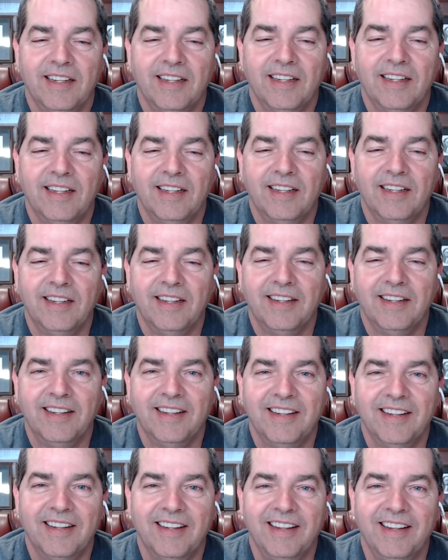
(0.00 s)

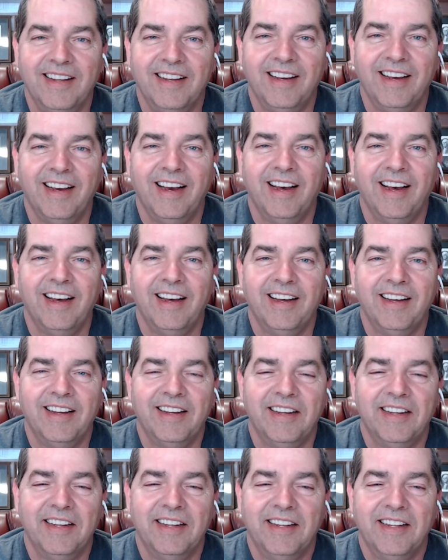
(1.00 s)

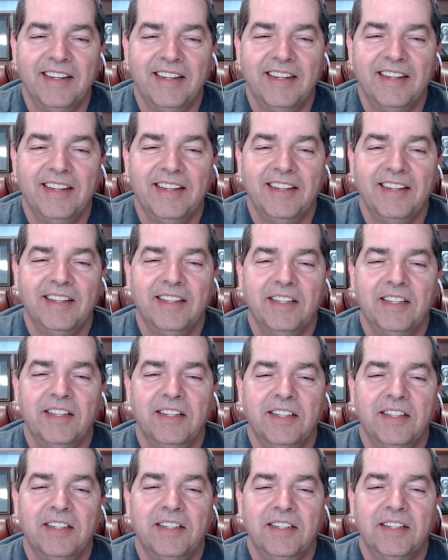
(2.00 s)

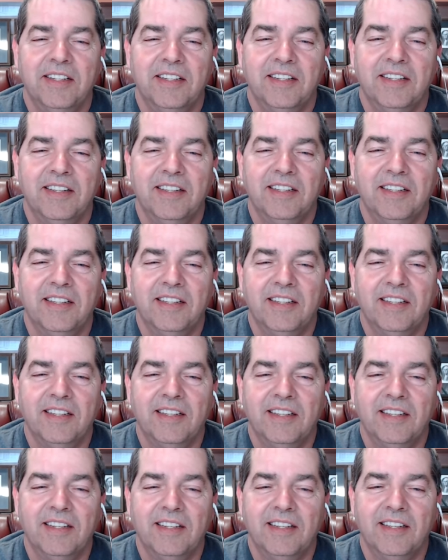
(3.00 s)

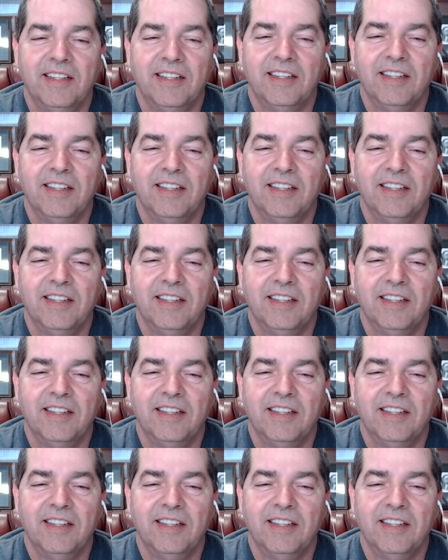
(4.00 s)
No words are spoken by the person on screen.